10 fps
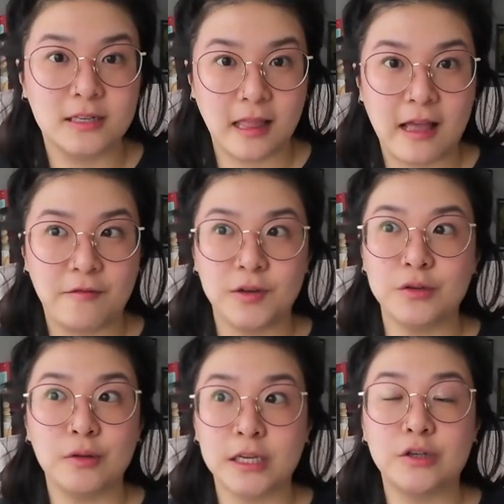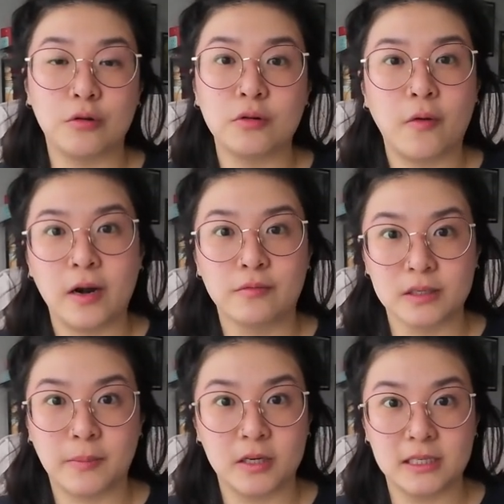to laugh when you like don't know how to
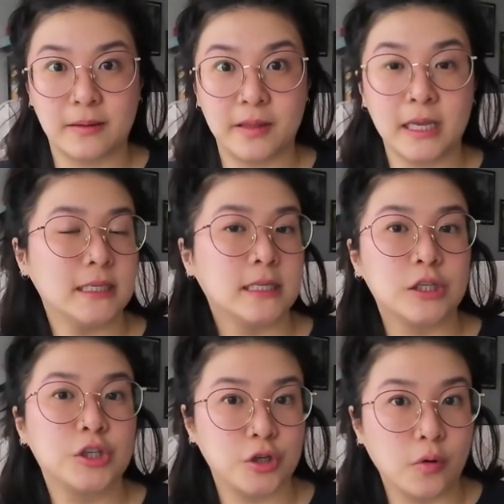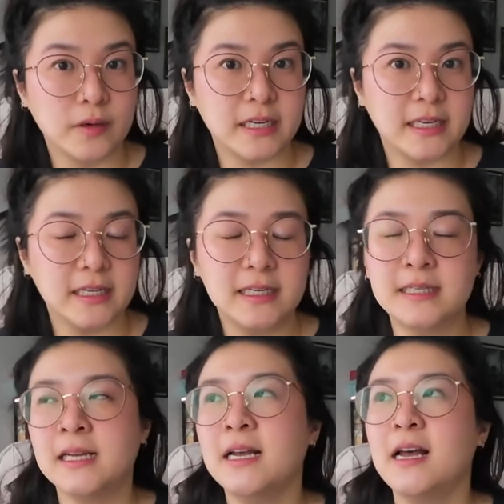respond to something because it's so ridiculous